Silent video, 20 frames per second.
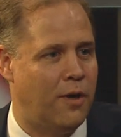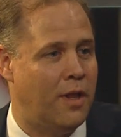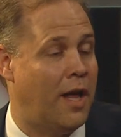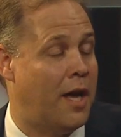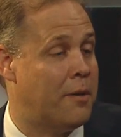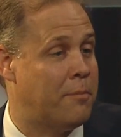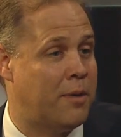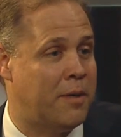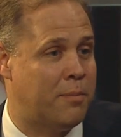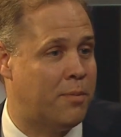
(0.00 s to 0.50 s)

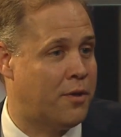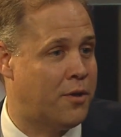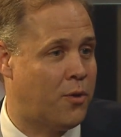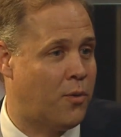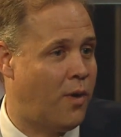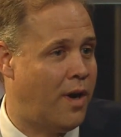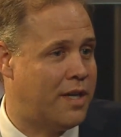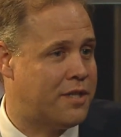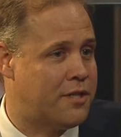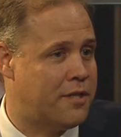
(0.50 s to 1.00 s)
for a lot of
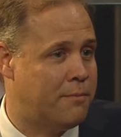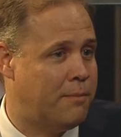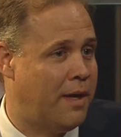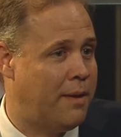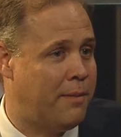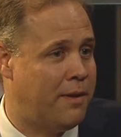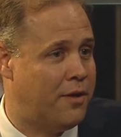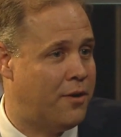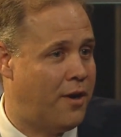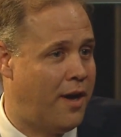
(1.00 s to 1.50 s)
people that are
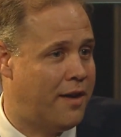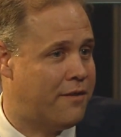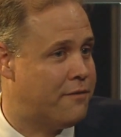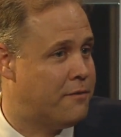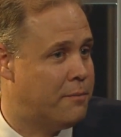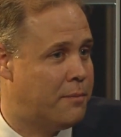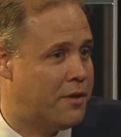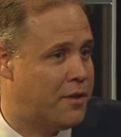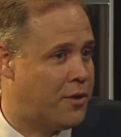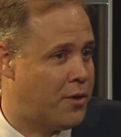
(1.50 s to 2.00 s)
watching, maybe they're
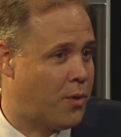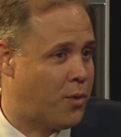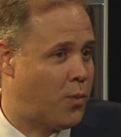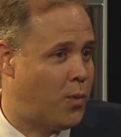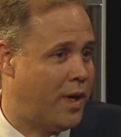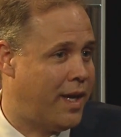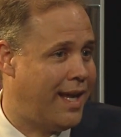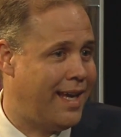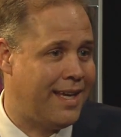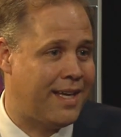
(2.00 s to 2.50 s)
not familiar
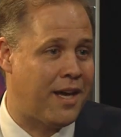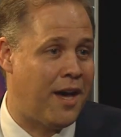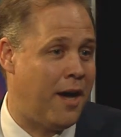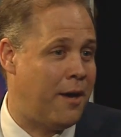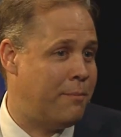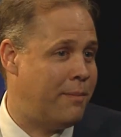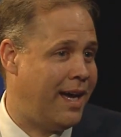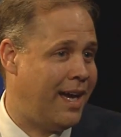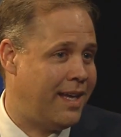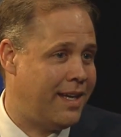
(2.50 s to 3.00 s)
with what a
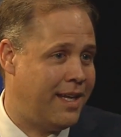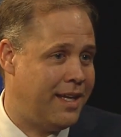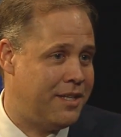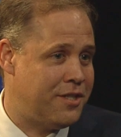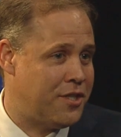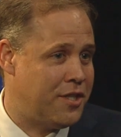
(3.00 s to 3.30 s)
combat